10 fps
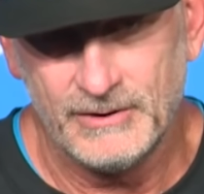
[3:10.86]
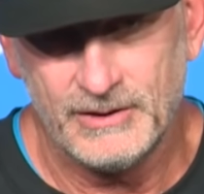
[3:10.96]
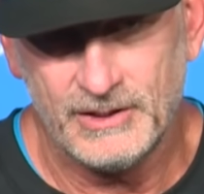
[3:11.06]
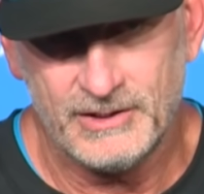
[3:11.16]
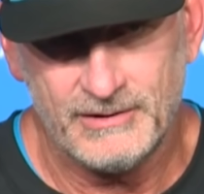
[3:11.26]

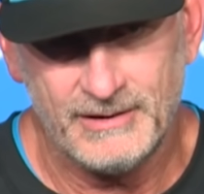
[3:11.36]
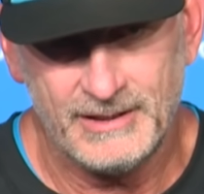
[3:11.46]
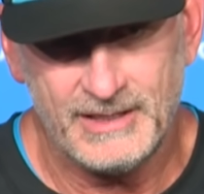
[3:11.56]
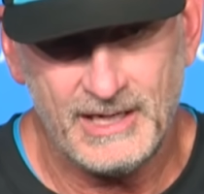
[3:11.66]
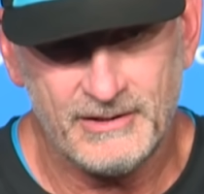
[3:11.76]
just
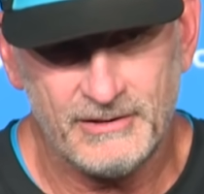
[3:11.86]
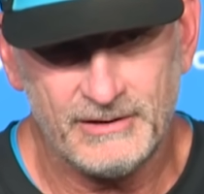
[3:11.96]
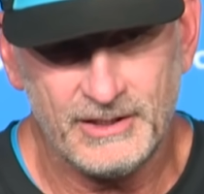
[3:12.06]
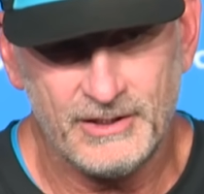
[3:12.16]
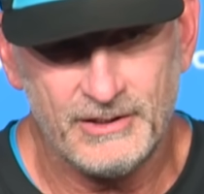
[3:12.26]

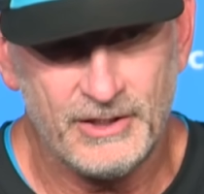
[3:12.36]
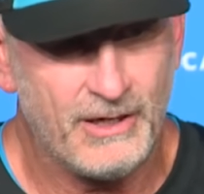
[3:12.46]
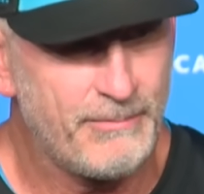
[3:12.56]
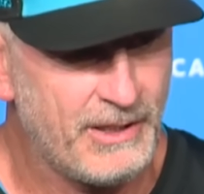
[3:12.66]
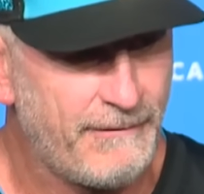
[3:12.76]
intentionally
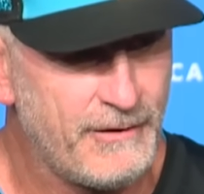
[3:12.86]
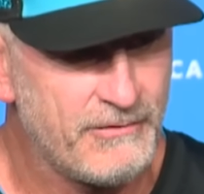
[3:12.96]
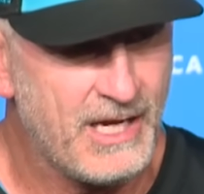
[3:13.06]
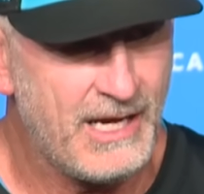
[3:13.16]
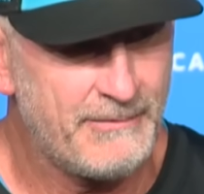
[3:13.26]
jump it a few
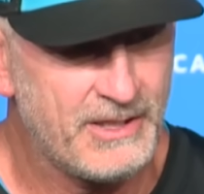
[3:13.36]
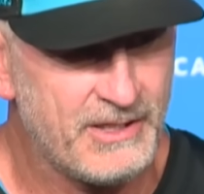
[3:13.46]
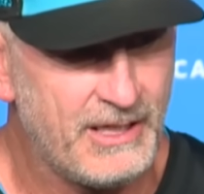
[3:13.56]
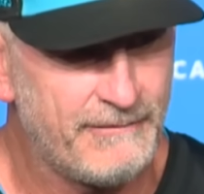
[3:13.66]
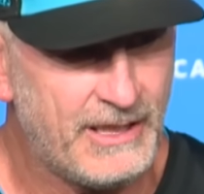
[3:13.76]
times to
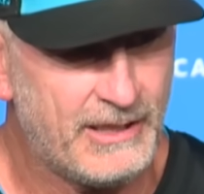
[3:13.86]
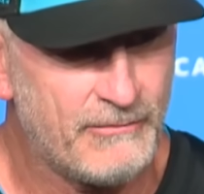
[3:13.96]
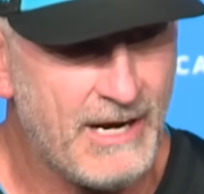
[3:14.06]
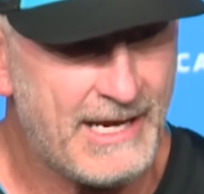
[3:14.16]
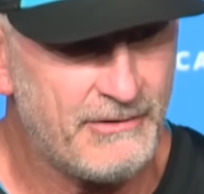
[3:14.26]
see if they
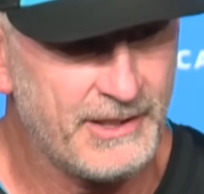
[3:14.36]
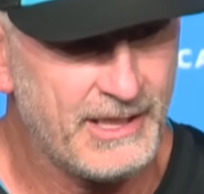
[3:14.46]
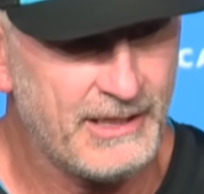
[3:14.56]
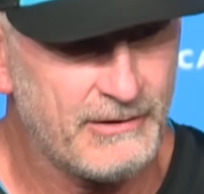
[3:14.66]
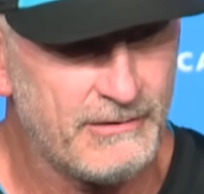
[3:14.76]
can rattle the
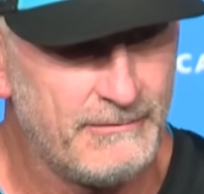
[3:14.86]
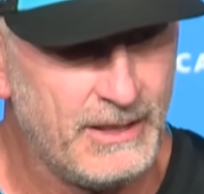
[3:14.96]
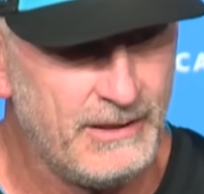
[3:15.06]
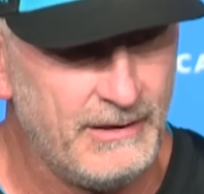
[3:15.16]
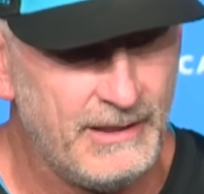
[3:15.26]
kicker.
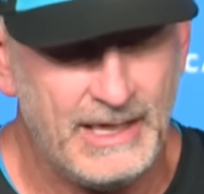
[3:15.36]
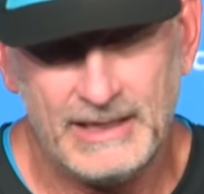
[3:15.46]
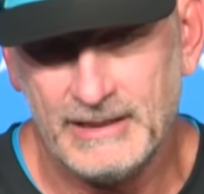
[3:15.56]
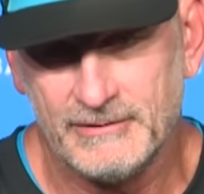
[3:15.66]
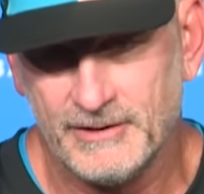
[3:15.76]

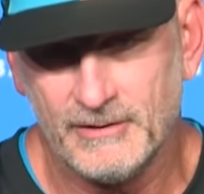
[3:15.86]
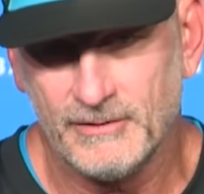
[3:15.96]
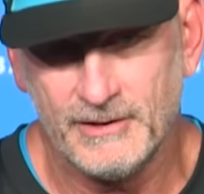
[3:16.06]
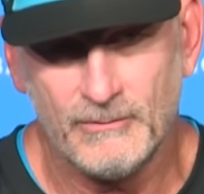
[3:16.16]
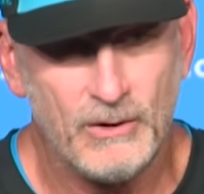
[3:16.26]
And
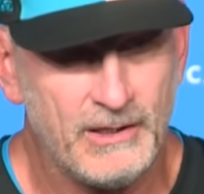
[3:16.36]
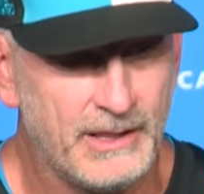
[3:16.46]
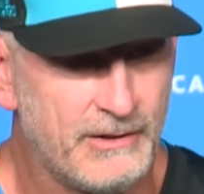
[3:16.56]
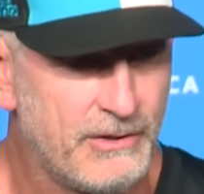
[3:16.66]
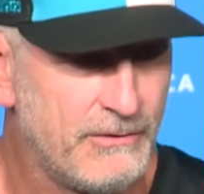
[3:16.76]
they're
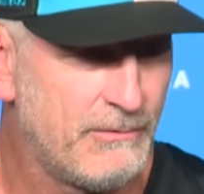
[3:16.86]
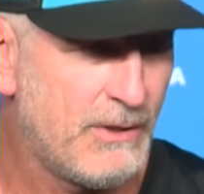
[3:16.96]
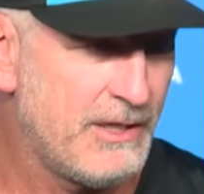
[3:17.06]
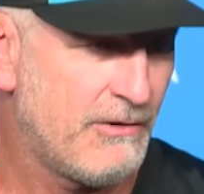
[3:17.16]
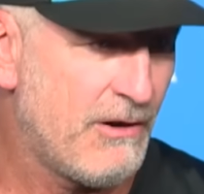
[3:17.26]
willing to,
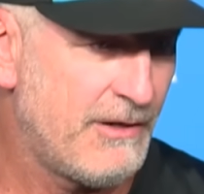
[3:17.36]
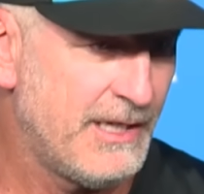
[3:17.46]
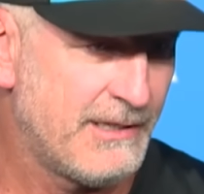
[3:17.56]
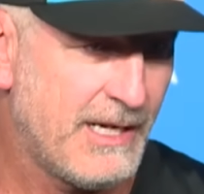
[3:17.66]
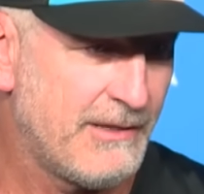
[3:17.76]
when you're
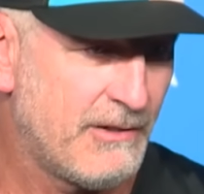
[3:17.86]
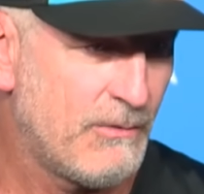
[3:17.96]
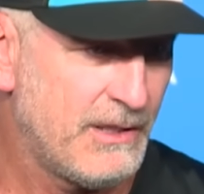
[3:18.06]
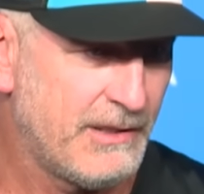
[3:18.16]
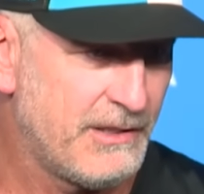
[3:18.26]
already in tight, they're
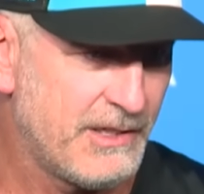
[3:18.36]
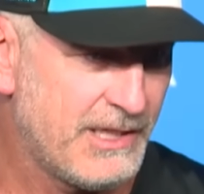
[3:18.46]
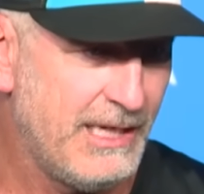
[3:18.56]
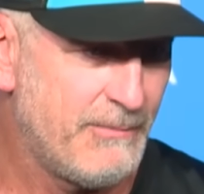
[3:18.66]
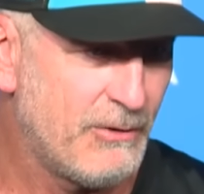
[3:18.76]
willing to
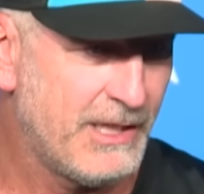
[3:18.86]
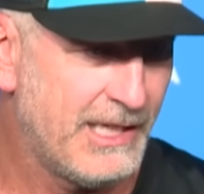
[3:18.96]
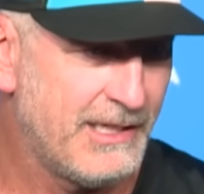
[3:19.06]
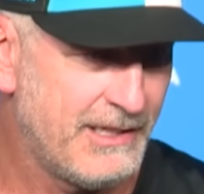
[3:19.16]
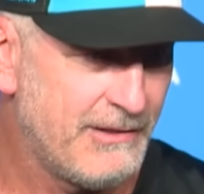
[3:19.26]
just keep doing
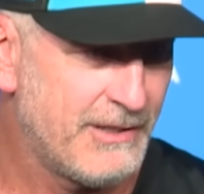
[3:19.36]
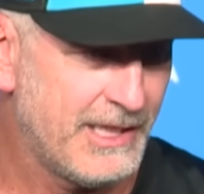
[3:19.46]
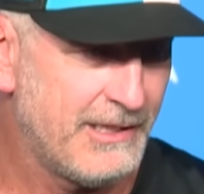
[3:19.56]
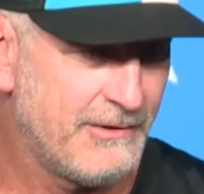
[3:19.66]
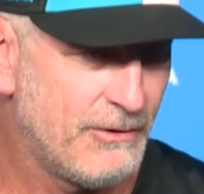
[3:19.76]
it and doing
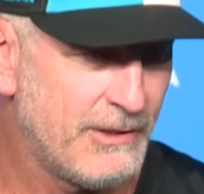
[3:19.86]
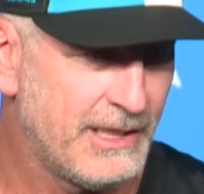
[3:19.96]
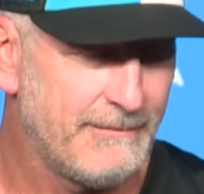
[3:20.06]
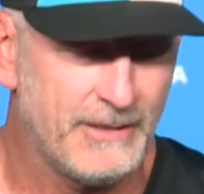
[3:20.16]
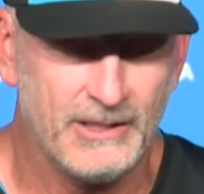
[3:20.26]
it and
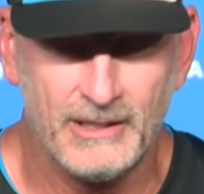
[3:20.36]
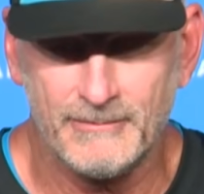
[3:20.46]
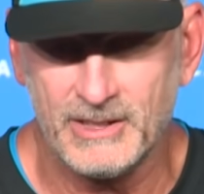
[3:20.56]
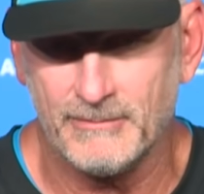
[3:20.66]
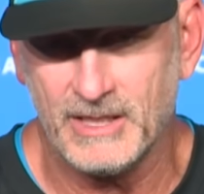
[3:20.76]
doing it
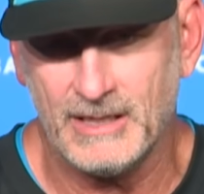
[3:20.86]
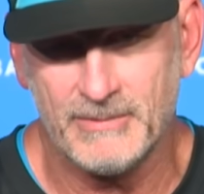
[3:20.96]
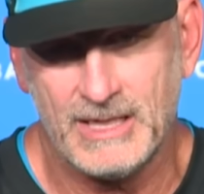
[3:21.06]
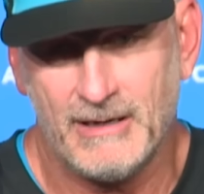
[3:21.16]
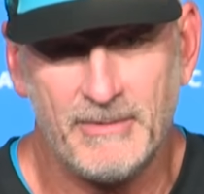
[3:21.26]

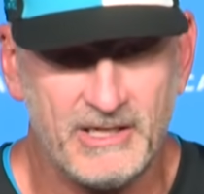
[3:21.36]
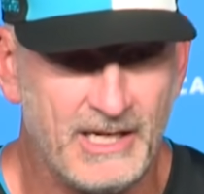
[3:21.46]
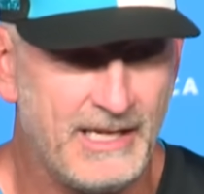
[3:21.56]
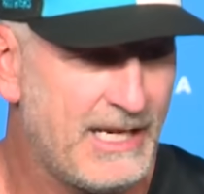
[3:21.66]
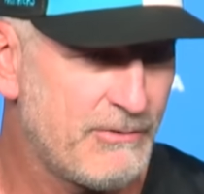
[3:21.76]
sometimes. Now, I'm not
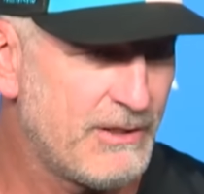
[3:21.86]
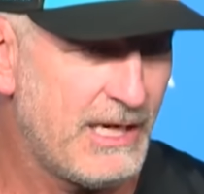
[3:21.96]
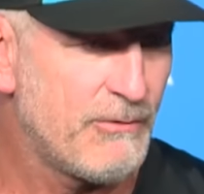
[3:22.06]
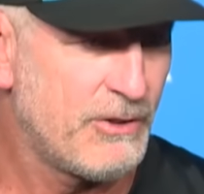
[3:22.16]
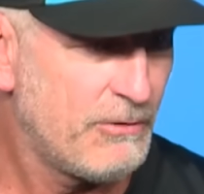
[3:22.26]
saying that's what
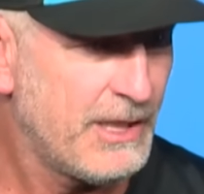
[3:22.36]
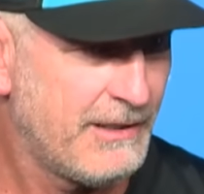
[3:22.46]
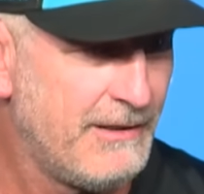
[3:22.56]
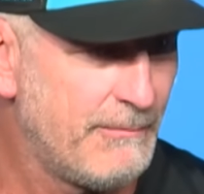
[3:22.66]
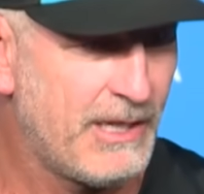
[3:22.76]
they were doing,
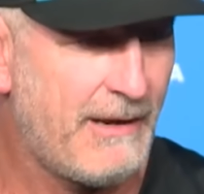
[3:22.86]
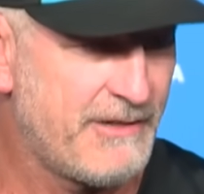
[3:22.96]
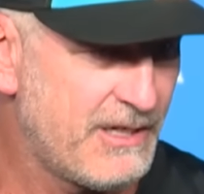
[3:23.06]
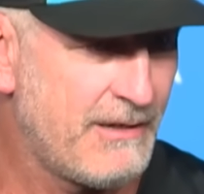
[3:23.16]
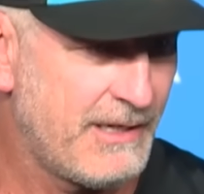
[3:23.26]
but
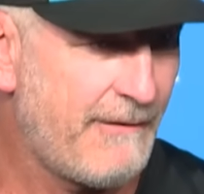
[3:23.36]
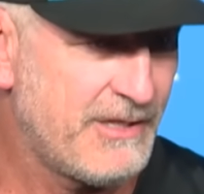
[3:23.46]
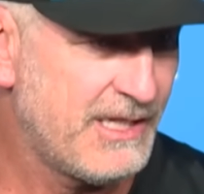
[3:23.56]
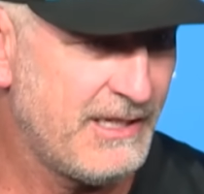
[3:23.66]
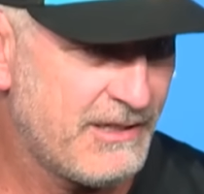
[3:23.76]
I've
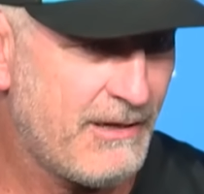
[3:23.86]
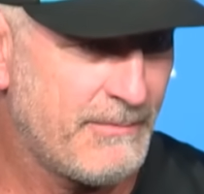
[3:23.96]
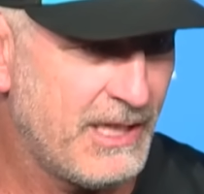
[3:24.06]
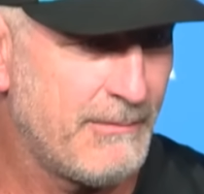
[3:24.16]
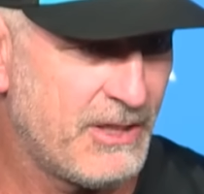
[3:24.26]
seen
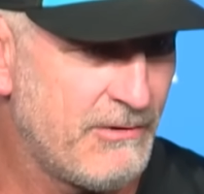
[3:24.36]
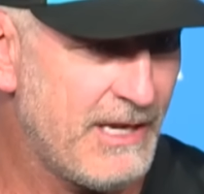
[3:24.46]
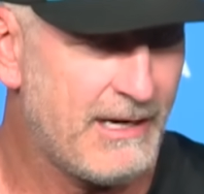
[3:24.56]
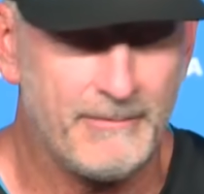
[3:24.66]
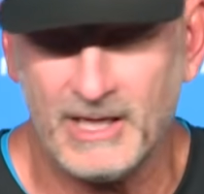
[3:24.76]
some teams do
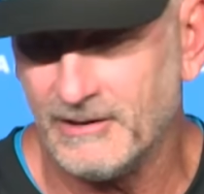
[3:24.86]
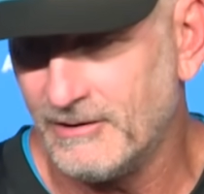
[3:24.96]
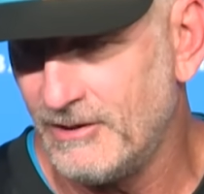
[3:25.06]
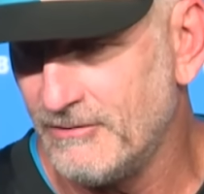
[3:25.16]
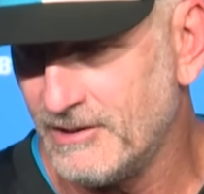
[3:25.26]
that. I'm not
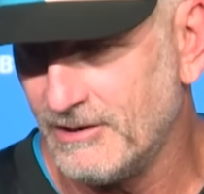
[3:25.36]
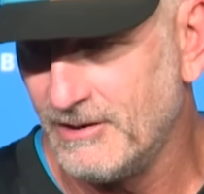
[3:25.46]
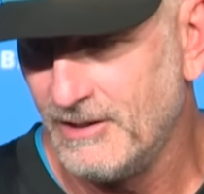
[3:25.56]
accusing